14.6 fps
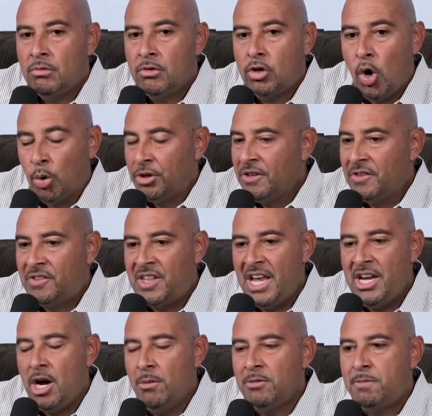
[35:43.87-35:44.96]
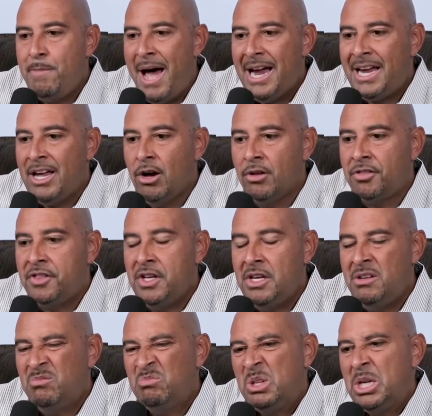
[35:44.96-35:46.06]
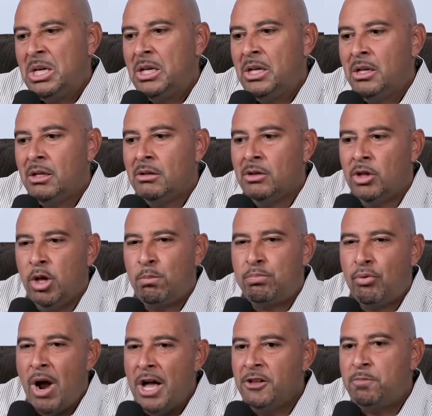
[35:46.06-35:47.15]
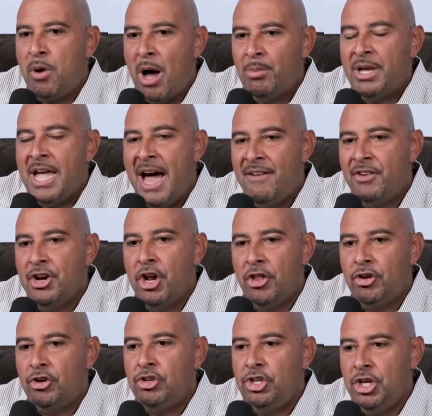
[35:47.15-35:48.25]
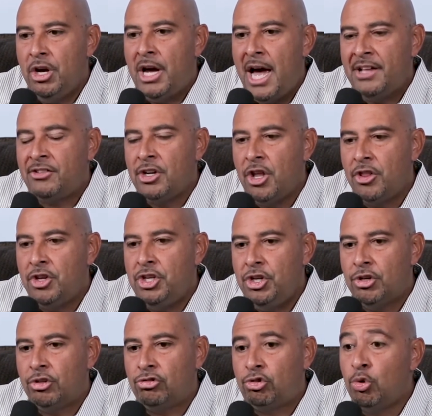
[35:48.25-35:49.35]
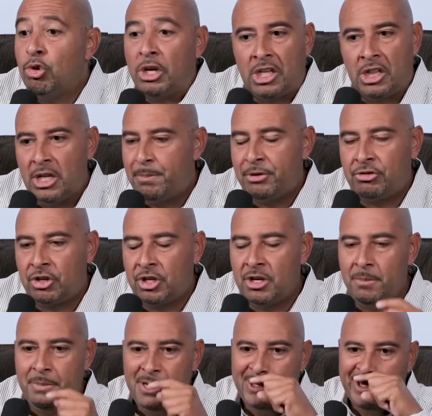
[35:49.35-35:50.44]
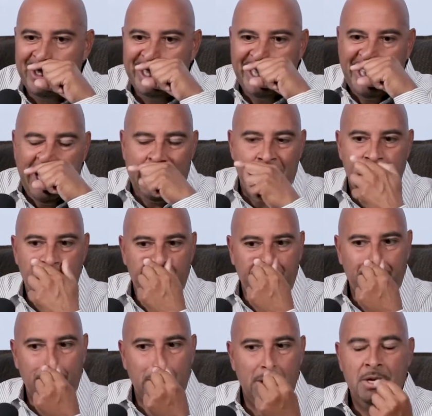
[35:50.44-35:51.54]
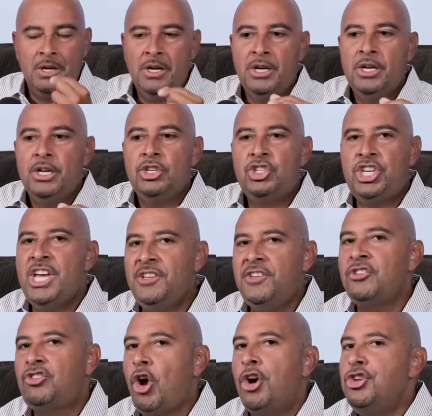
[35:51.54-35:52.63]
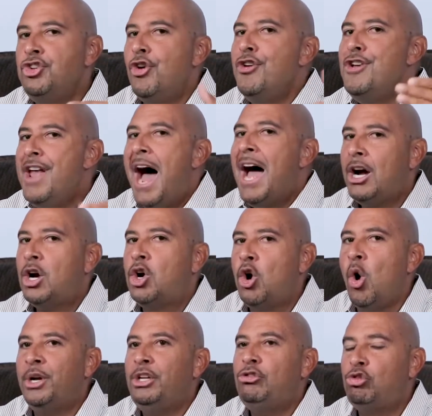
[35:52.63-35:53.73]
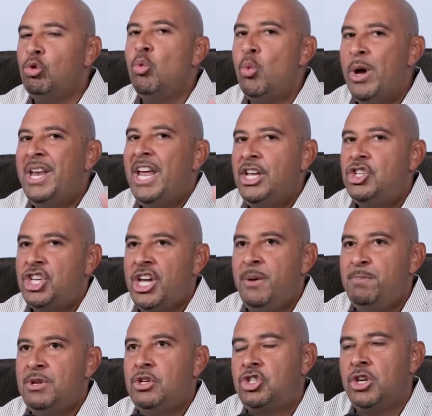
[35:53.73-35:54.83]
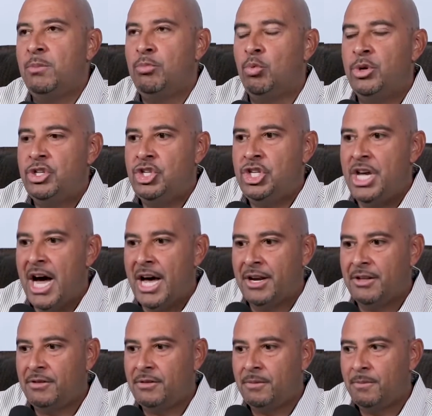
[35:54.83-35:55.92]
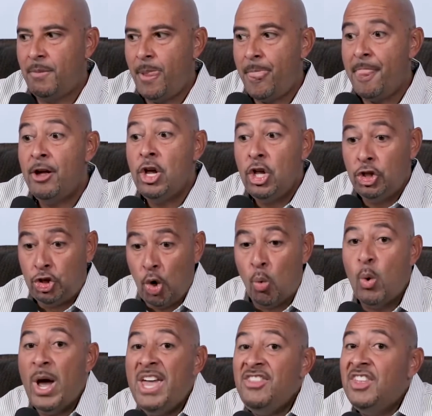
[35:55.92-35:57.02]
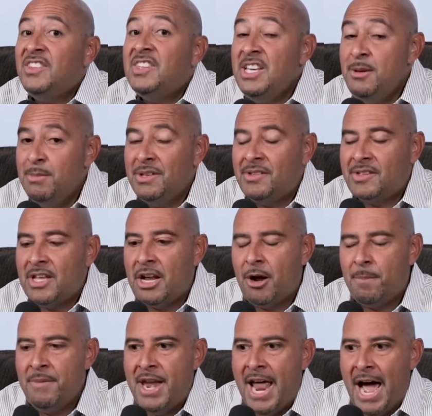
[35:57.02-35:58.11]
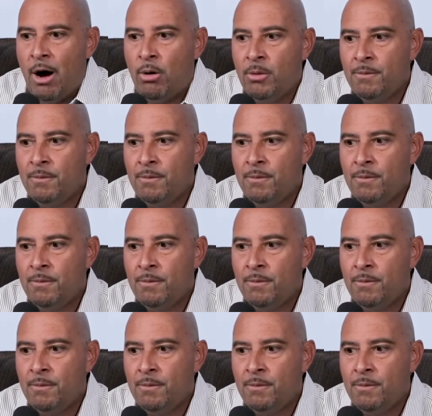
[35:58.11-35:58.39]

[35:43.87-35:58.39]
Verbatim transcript: Golden State comes back healthy. LeBron's probably have another has another year or two. The Clippers are going to be good again chances are you're not going to win a championship with Giannis. The way the team is set up now,